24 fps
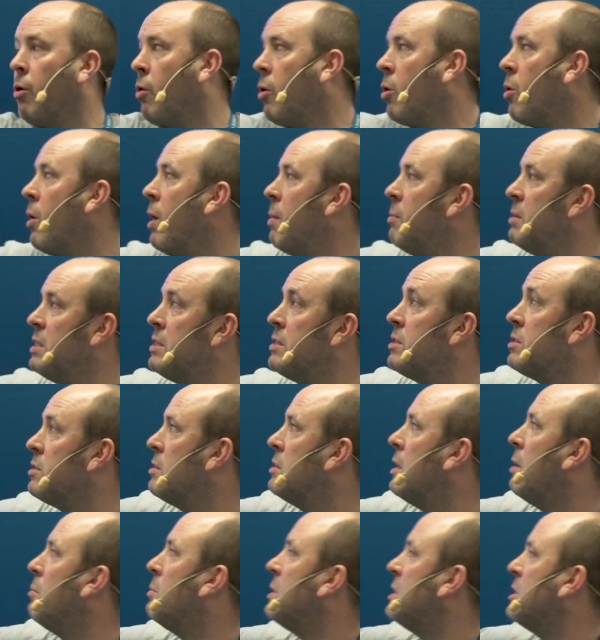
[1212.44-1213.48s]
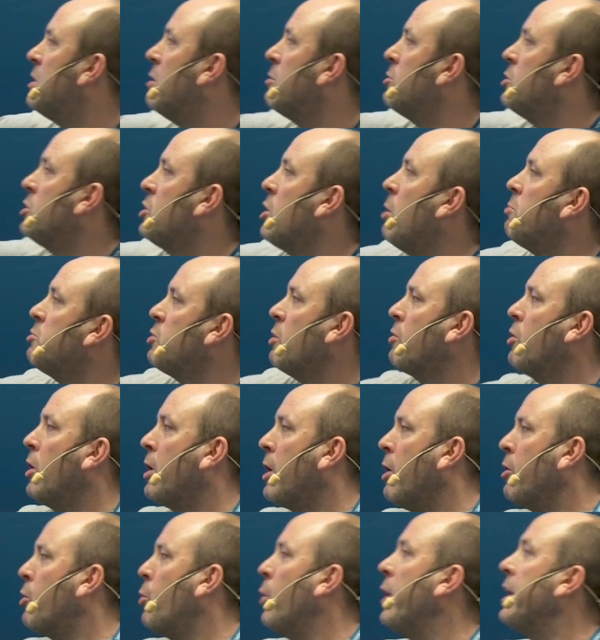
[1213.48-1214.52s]
requirements. I've been told to stop, so I've got
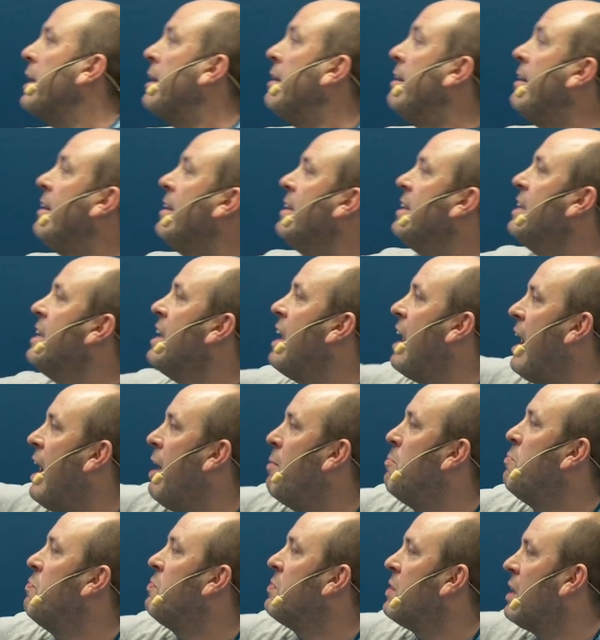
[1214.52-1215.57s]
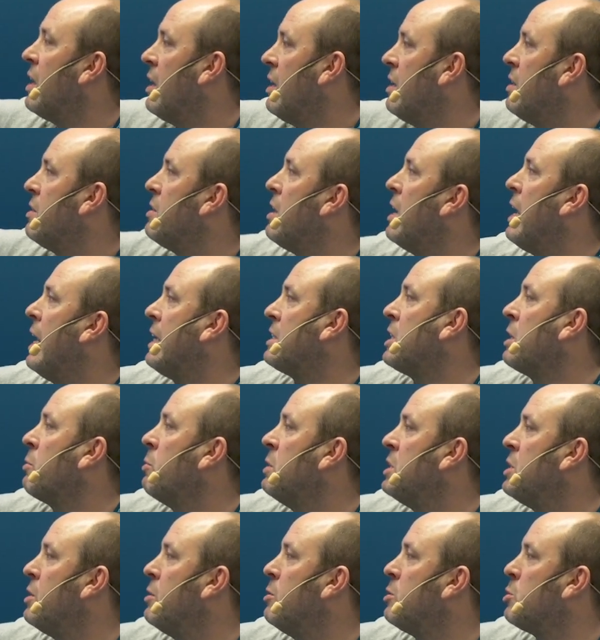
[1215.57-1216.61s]
to go quick. The next thing we
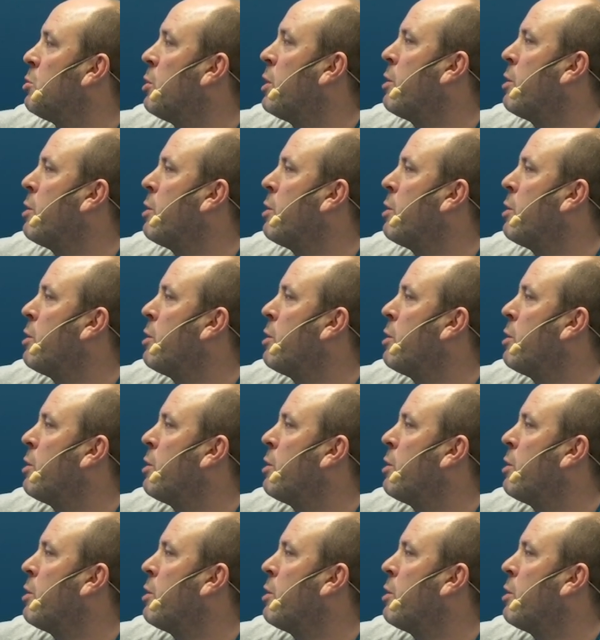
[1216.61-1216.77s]
do is we